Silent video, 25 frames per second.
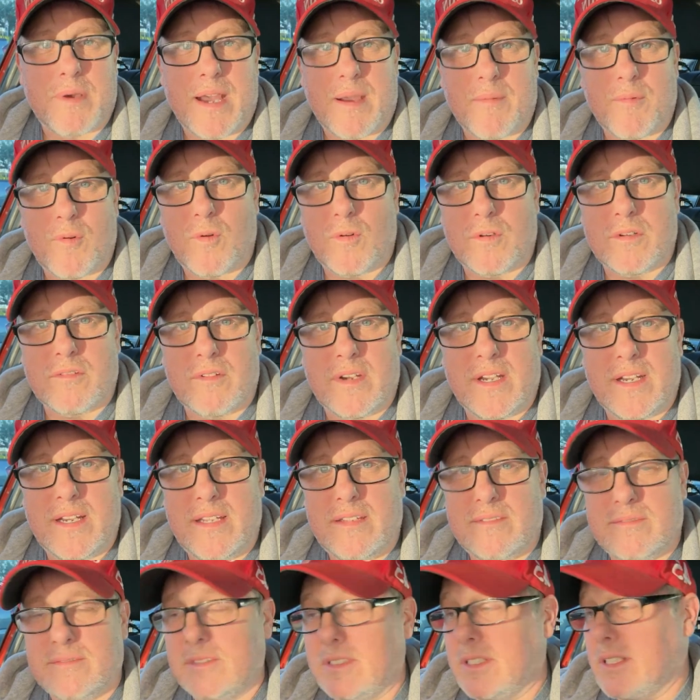popcorn
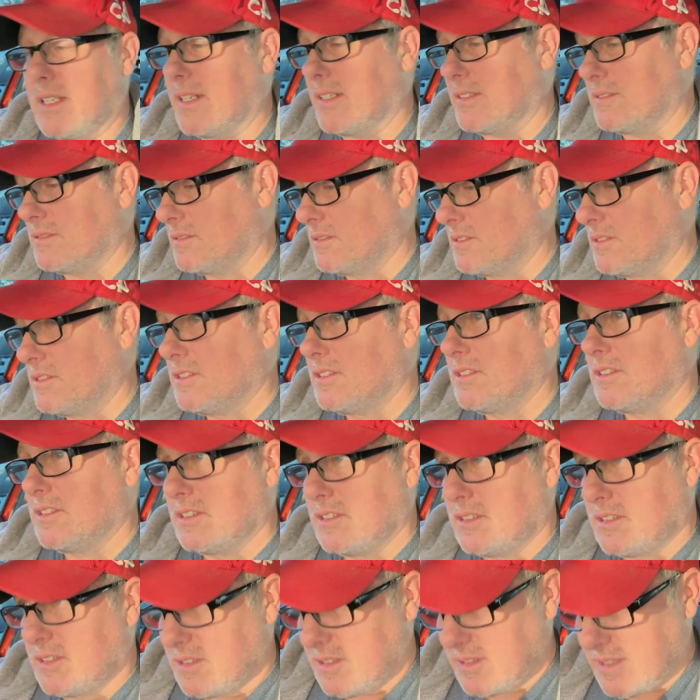ready. Yeah.
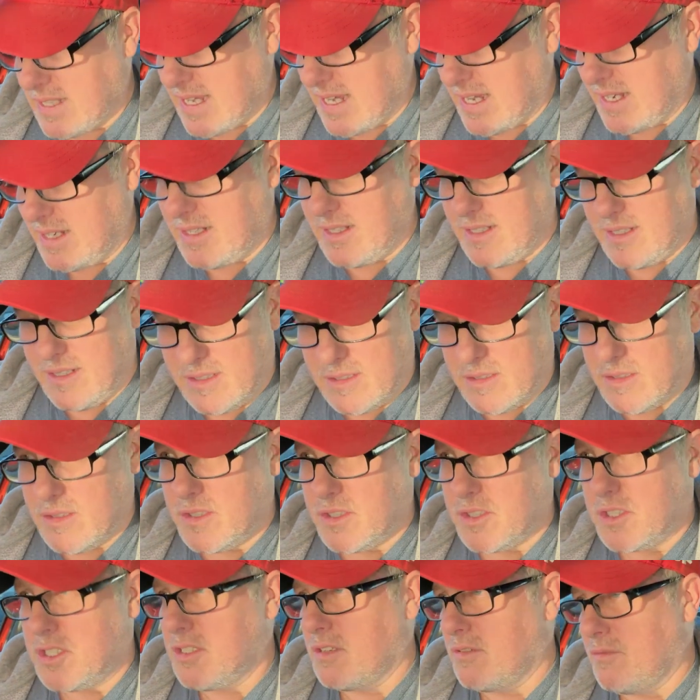That
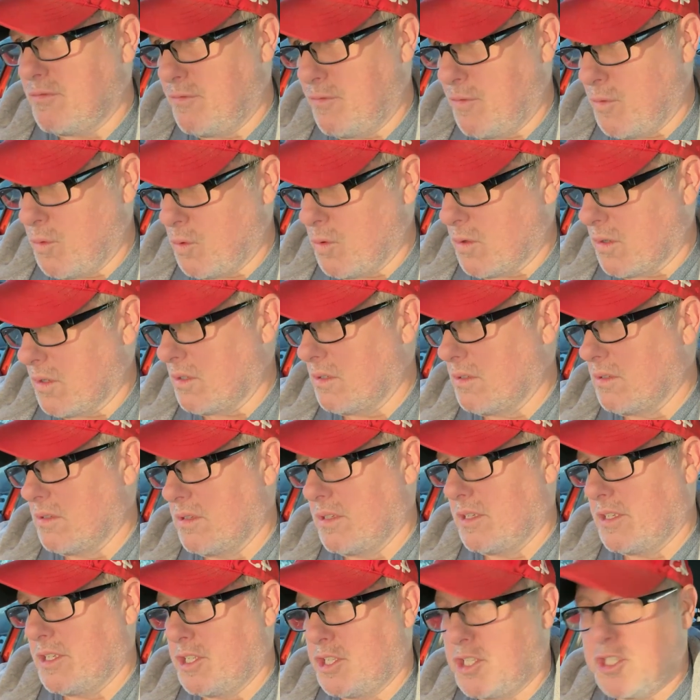is for
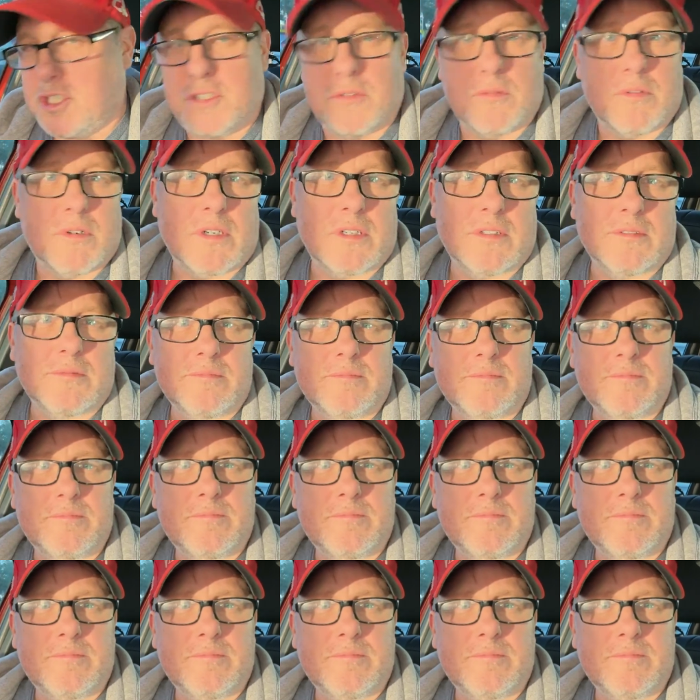sure.